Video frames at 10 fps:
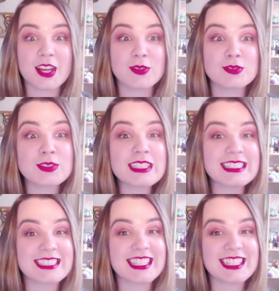I was really
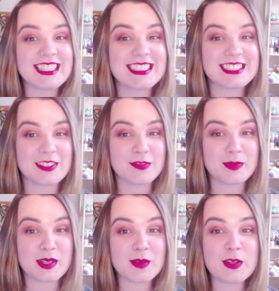excited I've
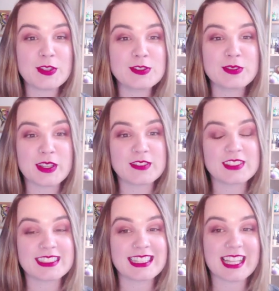been a huge fan of
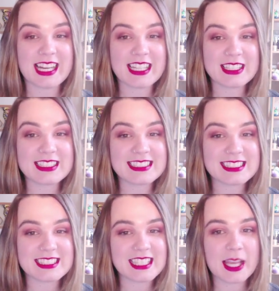this line
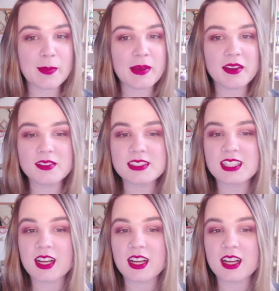since it came out,